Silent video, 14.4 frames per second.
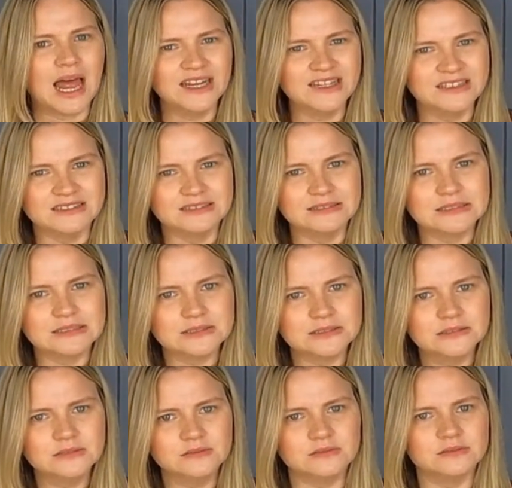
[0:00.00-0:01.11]
gallons,
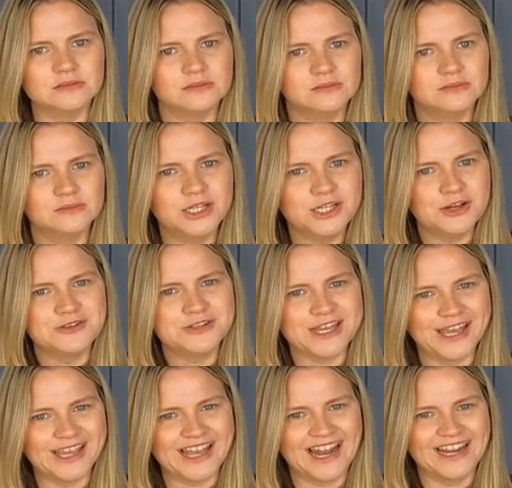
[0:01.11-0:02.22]
ooh, we don't
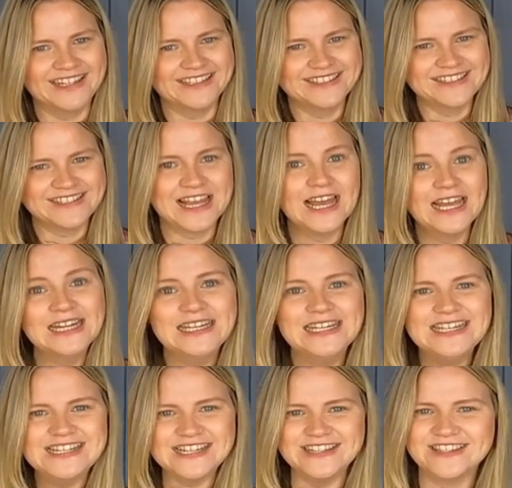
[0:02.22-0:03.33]
say gallons,
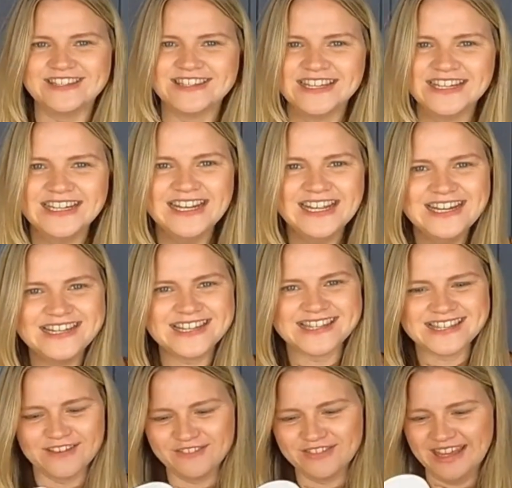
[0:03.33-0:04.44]

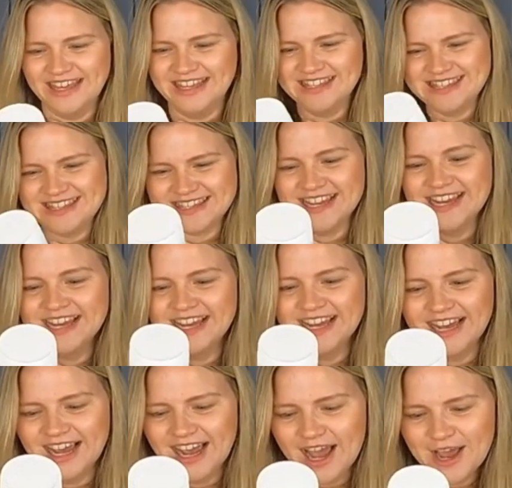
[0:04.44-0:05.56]
liters of this.
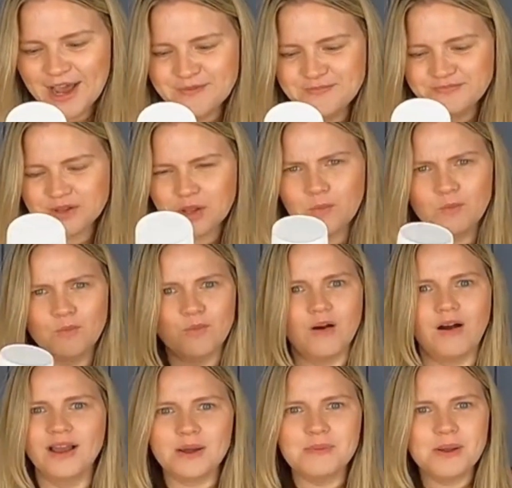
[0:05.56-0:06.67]
I
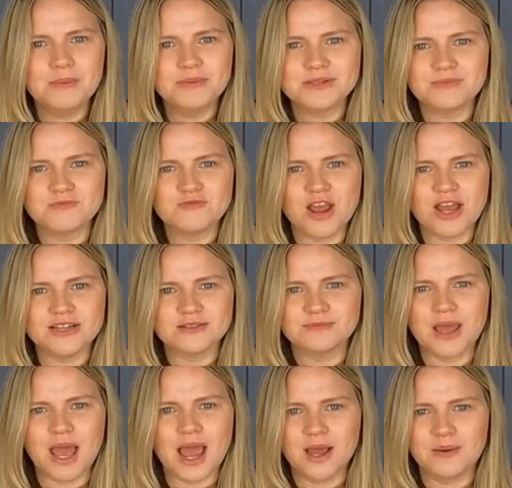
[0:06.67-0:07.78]
come out with some
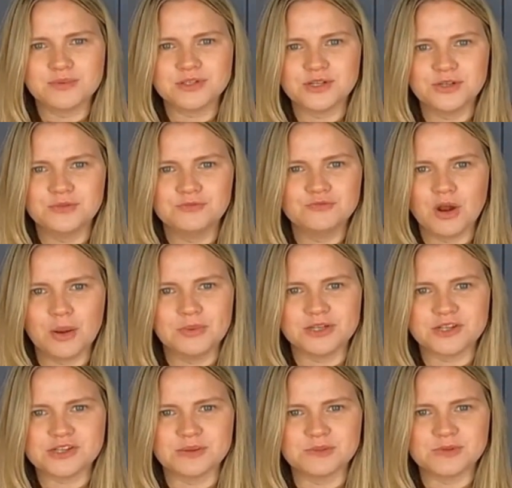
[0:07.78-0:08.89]
random absolute
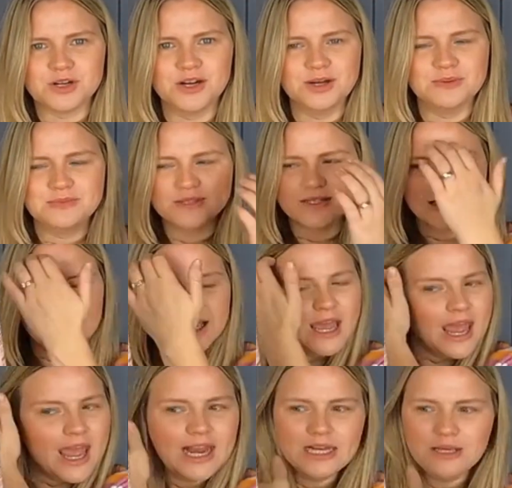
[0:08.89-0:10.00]
rubbish sometimes.
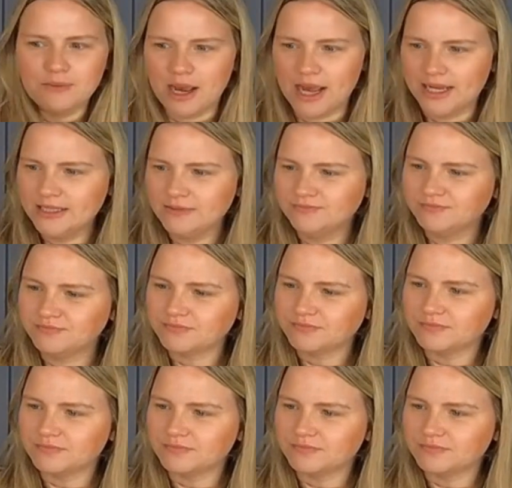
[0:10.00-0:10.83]
Anyway,